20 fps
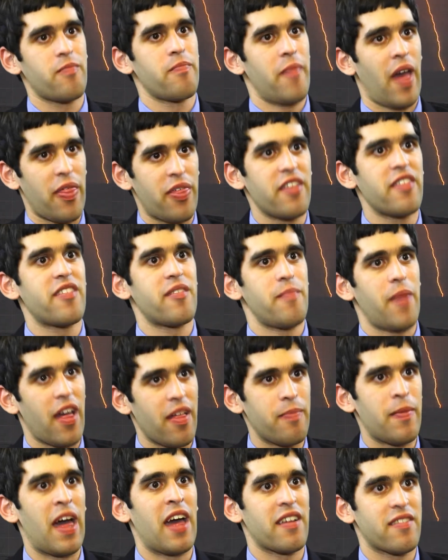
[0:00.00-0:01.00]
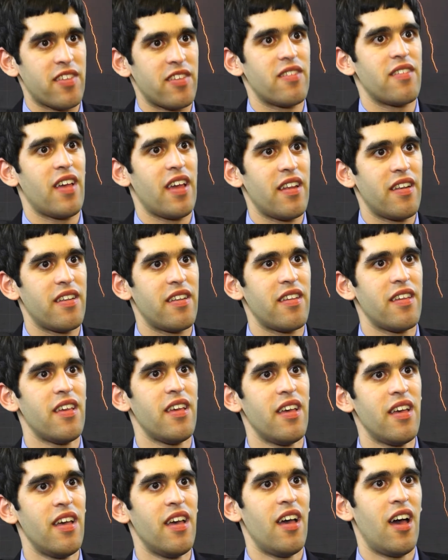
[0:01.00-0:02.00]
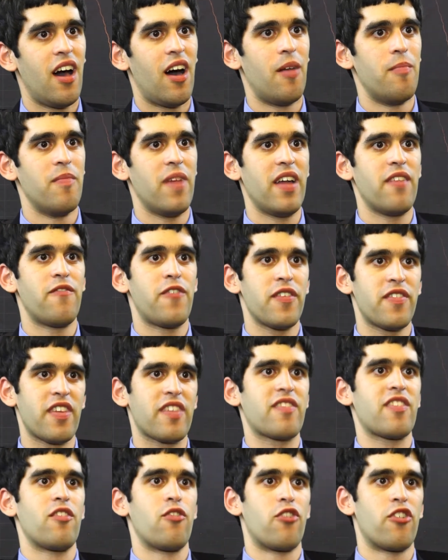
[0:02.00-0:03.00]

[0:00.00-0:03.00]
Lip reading: methods in mathematics and physics in